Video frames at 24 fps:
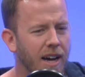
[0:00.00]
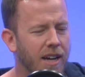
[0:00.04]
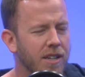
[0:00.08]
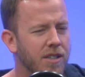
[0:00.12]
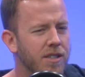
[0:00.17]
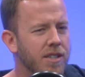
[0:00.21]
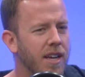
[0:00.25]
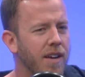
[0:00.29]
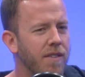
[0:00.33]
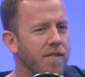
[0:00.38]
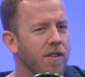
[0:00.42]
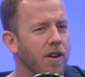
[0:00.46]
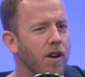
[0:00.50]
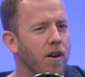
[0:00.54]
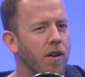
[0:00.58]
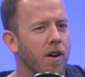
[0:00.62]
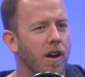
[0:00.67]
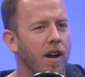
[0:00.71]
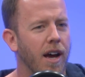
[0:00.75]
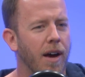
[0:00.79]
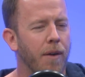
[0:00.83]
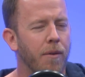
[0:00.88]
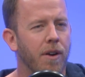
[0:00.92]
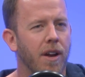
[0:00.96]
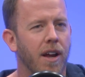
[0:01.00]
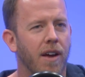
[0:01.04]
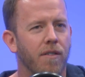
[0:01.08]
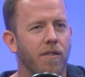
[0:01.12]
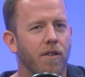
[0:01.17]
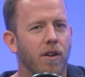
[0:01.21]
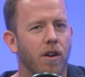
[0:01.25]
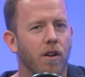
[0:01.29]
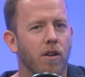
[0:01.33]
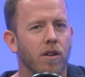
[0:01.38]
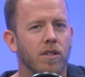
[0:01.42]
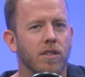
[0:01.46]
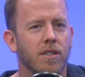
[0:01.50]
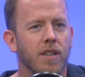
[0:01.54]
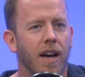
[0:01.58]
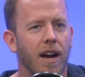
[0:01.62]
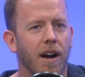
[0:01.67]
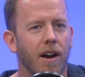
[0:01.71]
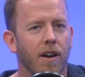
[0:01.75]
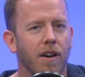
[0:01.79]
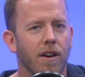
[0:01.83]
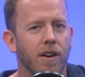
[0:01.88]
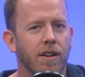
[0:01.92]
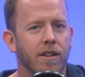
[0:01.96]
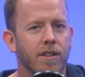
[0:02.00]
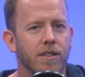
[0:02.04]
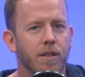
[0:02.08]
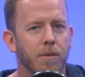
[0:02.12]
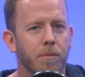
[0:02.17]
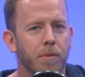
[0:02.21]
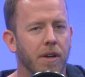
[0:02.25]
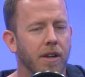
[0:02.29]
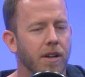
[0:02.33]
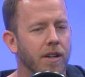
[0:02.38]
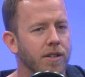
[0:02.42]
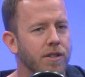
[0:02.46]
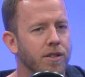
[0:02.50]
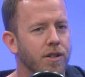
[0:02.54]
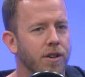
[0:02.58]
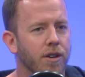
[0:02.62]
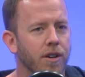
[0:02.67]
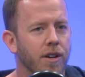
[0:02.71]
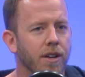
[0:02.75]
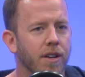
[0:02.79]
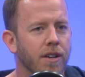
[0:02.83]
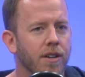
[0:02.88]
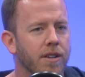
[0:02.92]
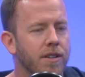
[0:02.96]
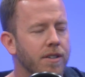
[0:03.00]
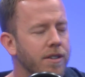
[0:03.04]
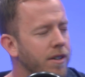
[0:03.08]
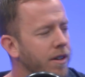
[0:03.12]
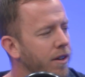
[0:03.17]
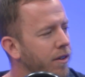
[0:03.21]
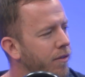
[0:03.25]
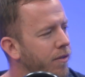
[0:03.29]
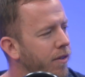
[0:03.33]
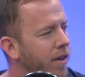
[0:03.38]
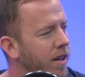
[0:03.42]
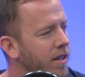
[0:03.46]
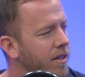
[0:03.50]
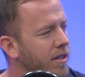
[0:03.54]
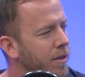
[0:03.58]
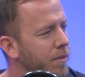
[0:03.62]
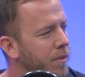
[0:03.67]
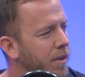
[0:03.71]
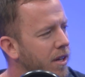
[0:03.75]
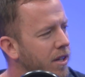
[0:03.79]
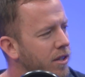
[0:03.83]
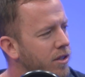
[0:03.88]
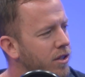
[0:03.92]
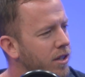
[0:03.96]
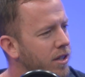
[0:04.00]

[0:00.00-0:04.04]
I would have no desire to be an attorney. No offense. I mean,